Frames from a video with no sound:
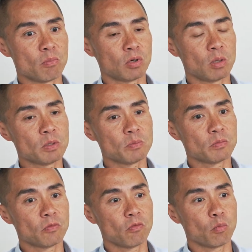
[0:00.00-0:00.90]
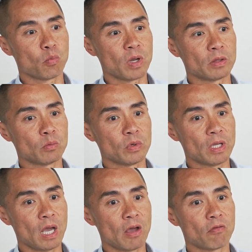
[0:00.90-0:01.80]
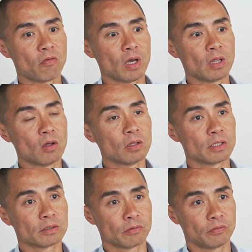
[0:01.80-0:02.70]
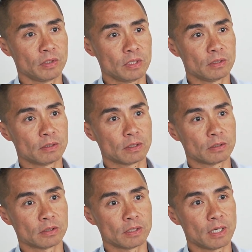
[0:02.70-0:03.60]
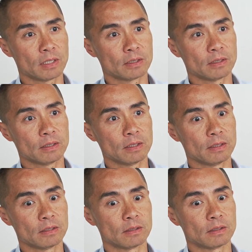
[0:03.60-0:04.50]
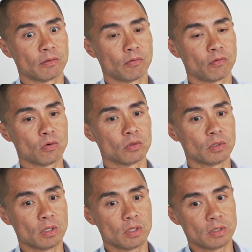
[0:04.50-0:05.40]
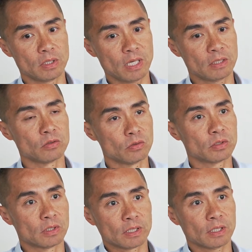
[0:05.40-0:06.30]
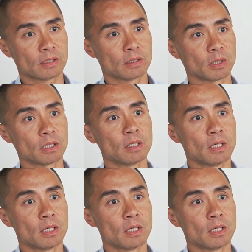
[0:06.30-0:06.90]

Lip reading: problem when we have a long list of fees such as that is for the end user, the customer,